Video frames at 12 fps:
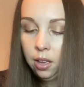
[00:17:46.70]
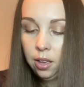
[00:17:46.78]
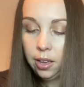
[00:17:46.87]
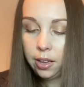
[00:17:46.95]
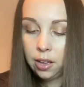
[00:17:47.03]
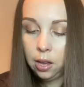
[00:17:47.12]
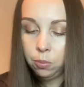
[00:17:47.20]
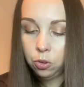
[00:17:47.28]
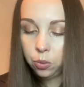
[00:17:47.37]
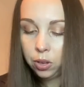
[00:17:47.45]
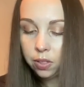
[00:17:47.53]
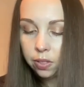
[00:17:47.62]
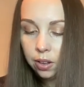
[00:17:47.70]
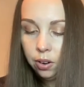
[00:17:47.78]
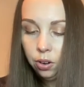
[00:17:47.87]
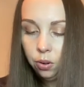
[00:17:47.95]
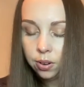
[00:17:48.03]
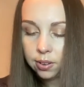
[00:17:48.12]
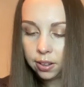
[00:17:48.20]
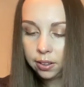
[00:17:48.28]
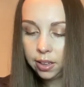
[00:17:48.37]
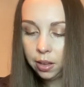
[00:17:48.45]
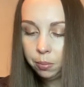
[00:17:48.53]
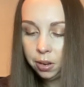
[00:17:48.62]
It comes with, I don't know exactly
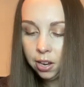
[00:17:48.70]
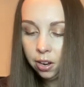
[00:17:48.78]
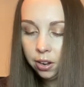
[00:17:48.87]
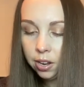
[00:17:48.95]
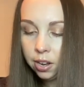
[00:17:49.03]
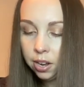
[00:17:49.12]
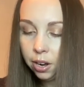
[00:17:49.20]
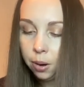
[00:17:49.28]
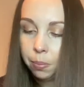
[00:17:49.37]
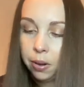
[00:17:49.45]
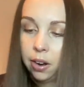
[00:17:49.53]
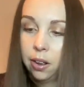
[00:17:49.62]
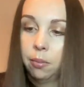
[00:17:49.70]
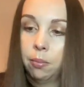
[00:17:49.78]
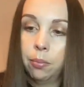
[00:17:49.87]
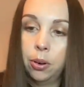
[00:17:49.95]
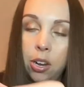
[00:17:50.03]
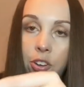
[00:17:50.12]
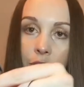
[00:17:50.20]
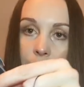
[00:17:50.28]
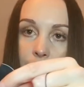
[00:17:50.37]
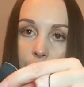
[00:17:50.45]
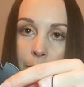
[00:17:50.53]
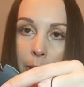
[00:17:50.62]
how many are in here, but I'm pretty sure
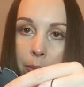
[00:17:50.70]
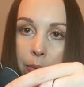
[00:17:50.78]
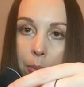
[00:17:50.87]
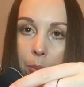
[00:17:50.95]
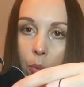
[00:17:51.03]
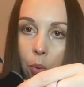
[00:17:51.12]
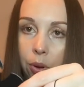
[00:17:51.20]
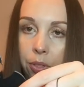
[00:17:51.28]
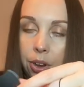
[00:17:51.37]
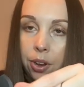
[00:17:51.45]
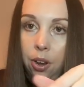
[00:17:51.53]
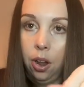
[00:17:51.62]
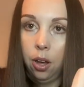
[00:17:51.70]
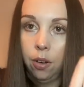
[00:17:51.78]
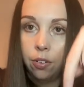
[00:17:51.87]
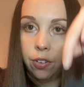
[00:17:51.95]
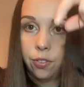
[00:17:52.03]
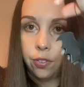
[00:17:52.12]
there's probably more than enough.